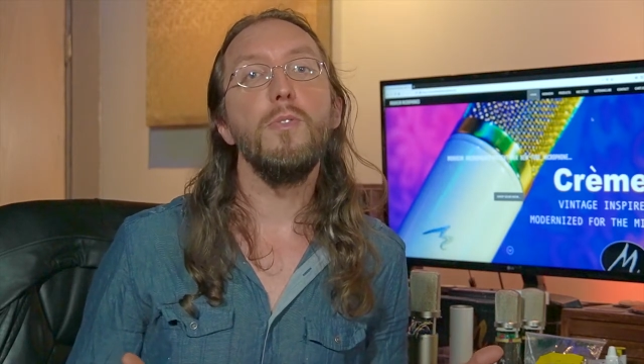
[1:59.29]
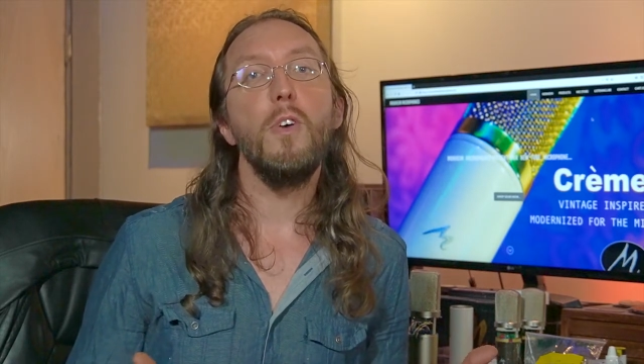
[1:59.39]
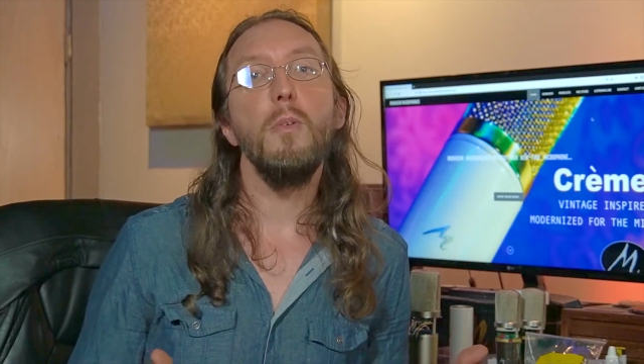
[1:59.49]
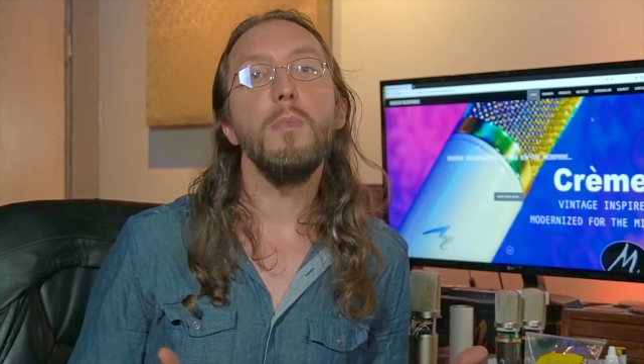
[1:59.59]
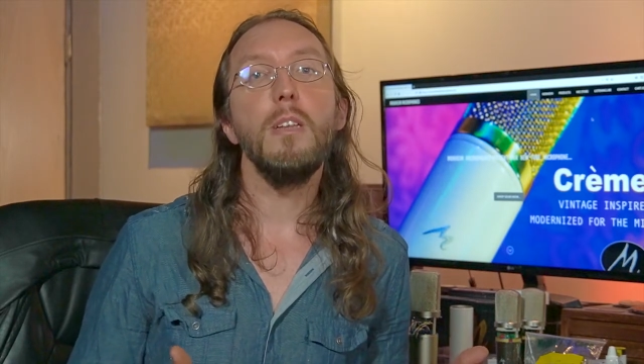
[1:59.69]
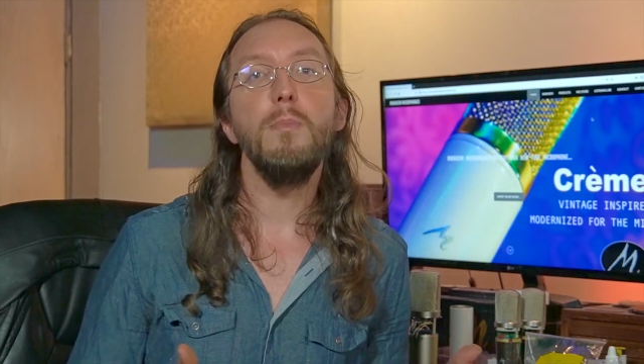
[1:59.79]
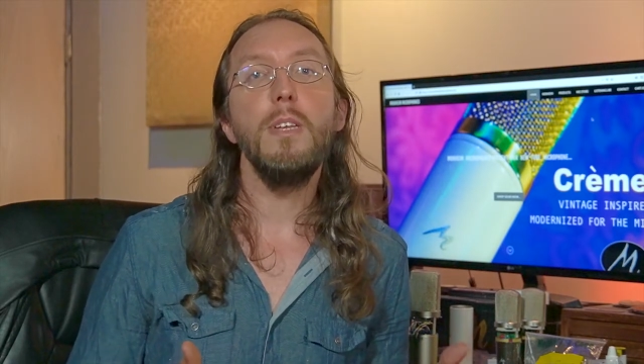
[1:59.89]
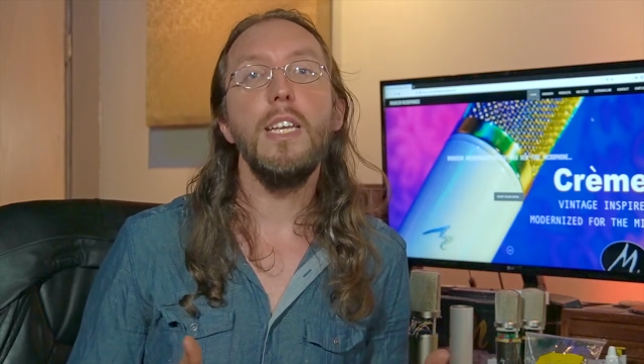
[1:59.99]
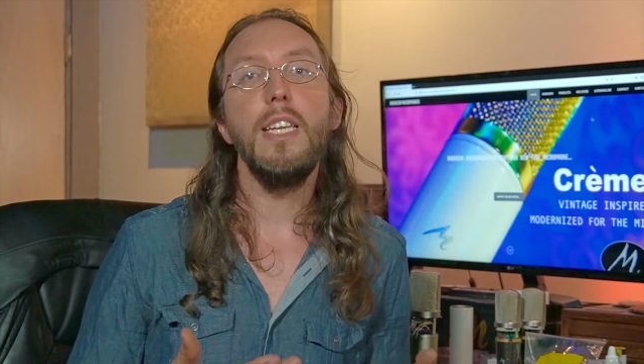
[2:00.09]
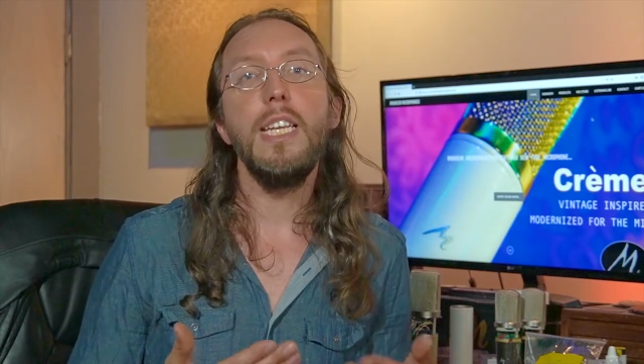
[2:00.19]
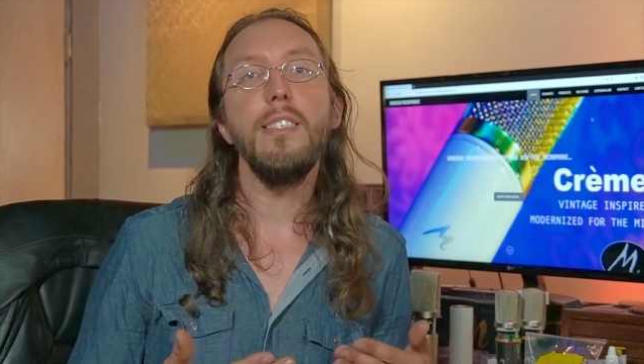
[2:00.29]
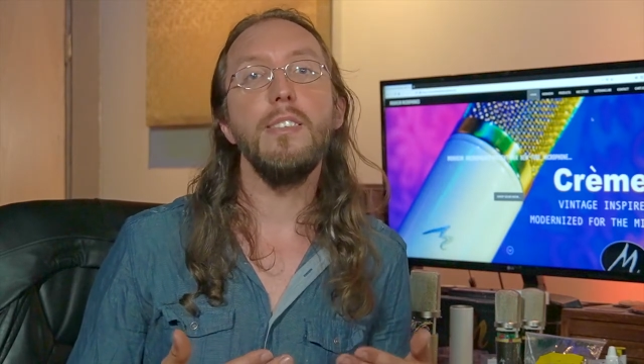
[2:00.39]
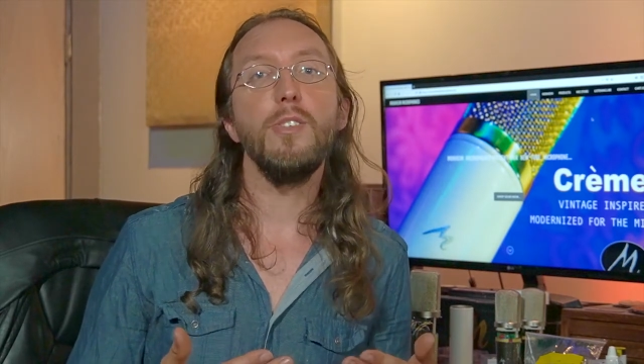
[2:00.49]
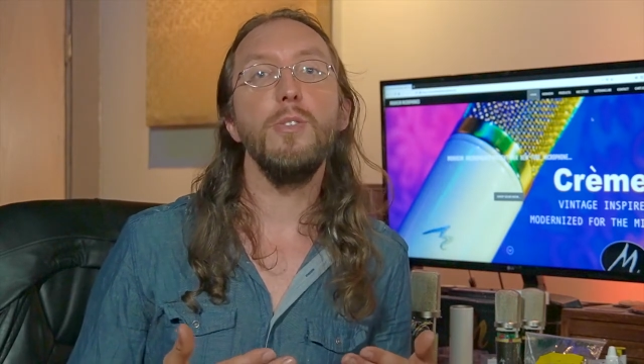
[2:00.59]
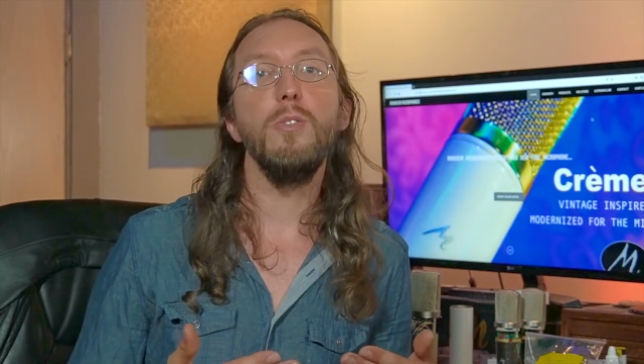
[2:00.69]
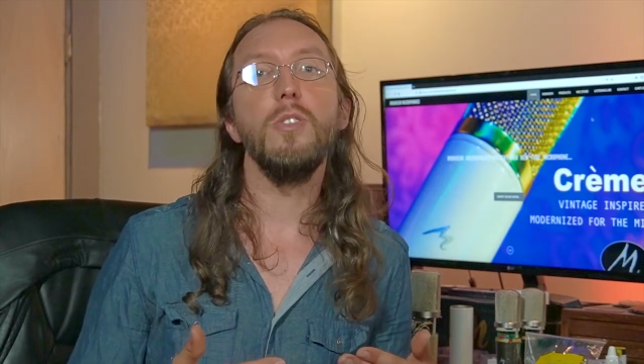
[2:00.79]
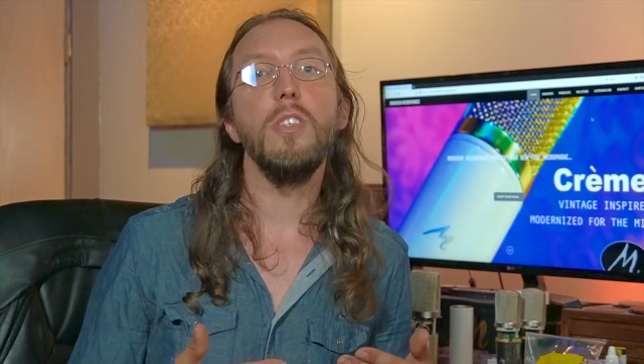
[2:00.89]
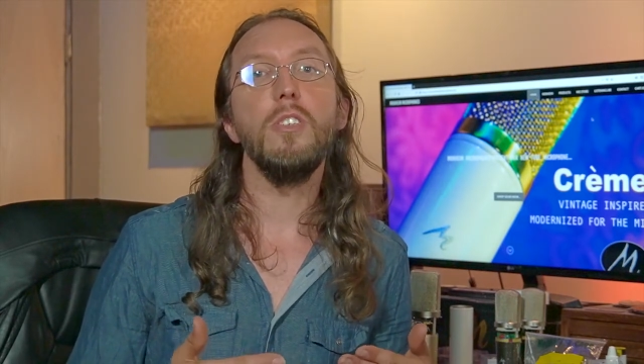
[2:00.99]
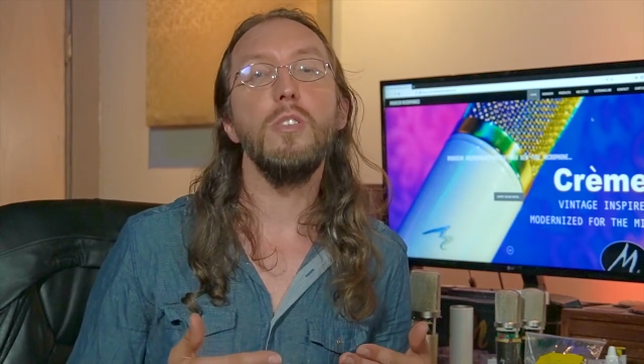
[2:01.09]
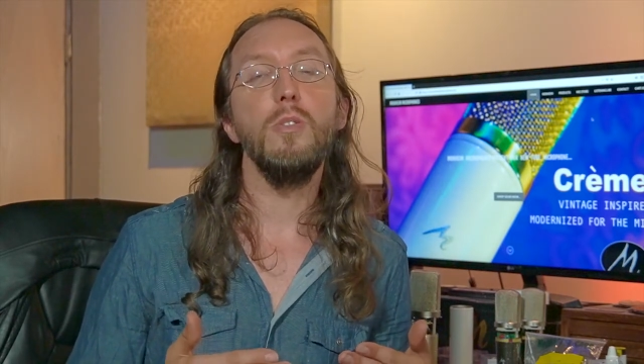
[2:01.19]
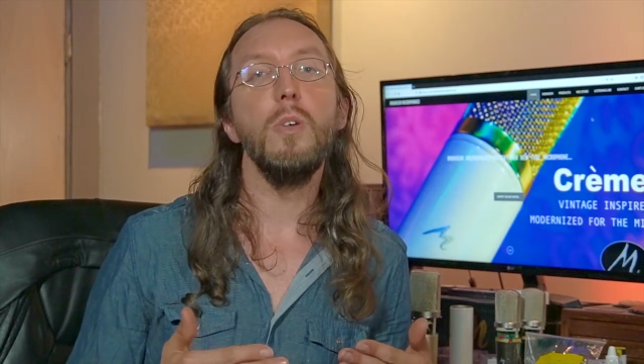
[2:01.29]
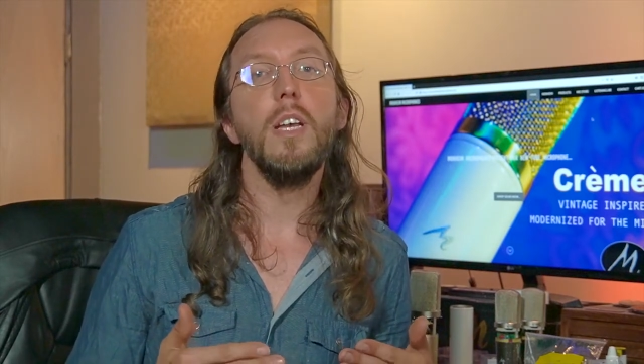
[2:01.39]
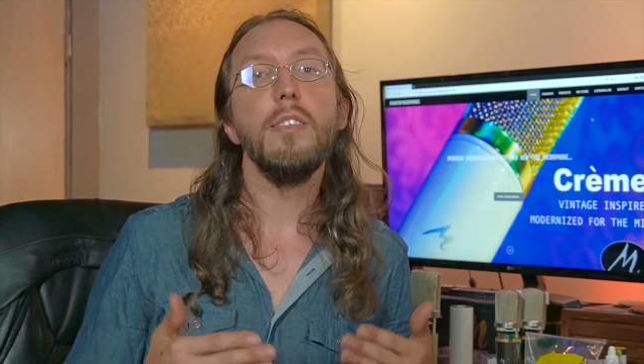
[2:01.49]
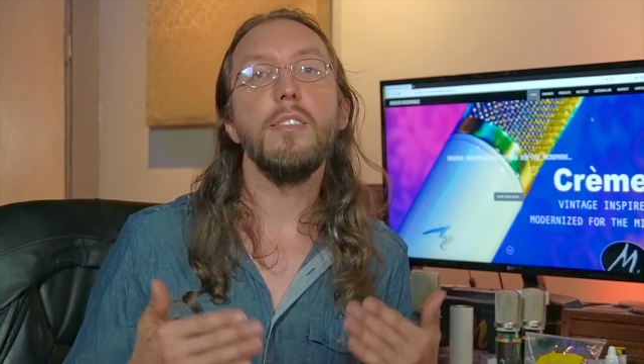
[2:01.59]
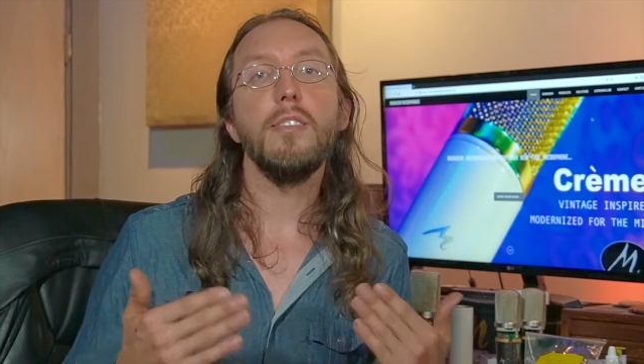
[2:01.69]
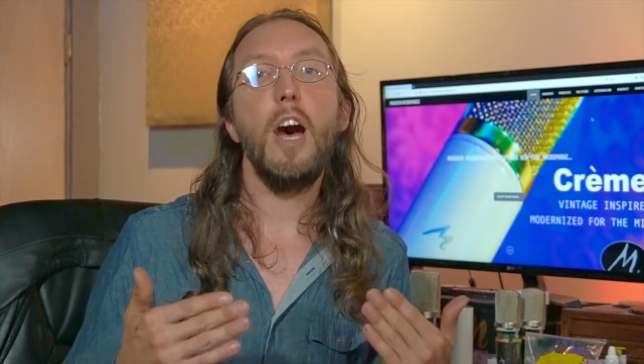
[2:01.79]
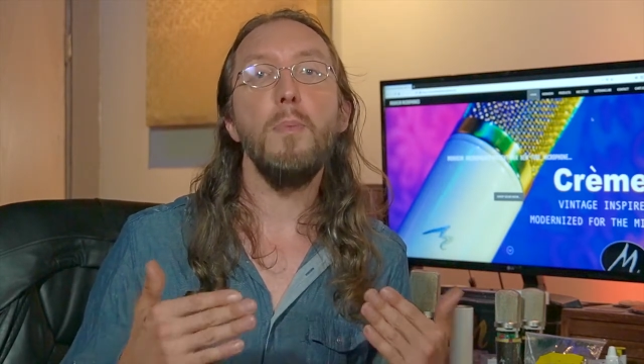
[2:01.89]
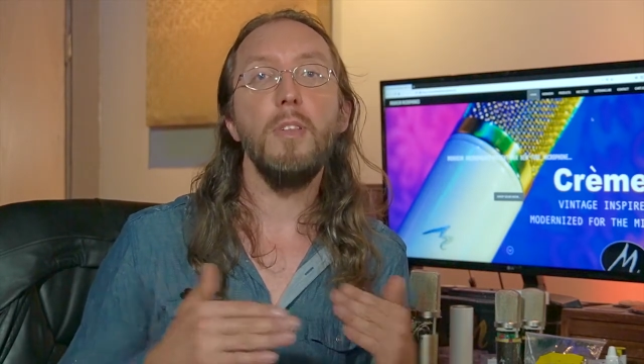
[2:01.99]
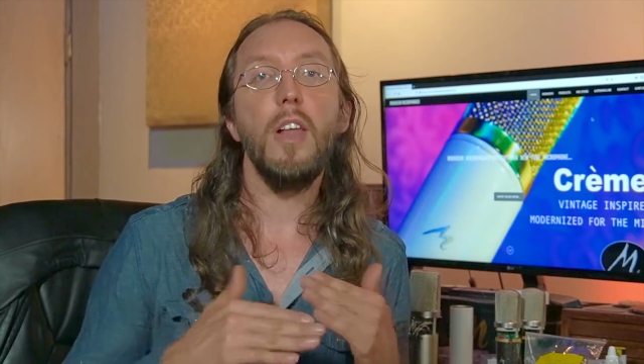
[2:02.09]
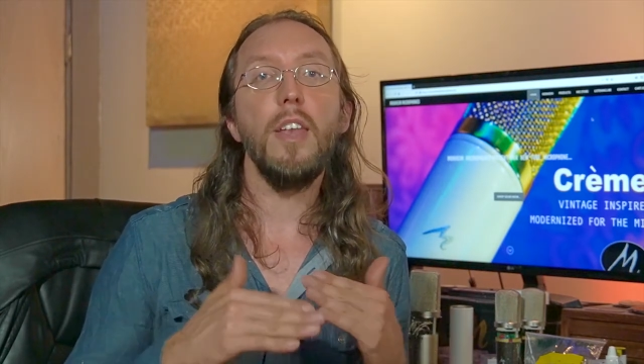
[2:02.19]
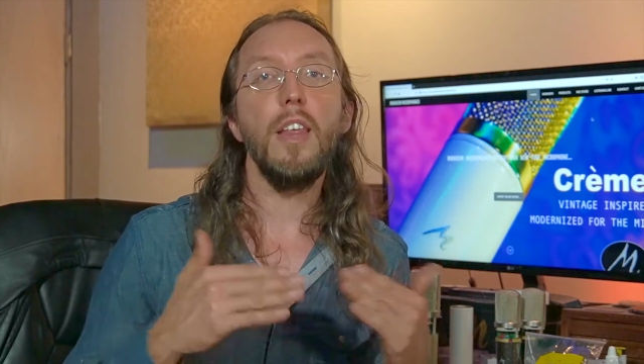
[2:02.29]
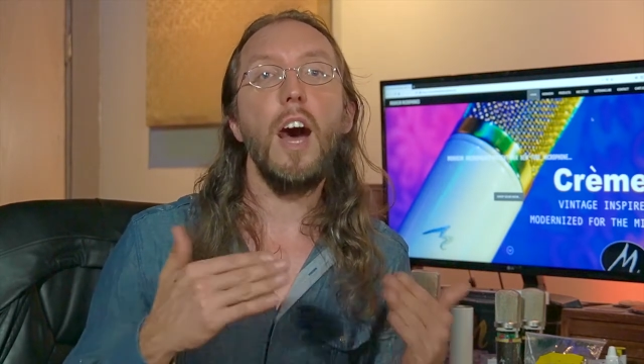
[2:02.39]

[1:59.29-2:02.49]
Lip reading: foam can be an easy solution to stop a lot of the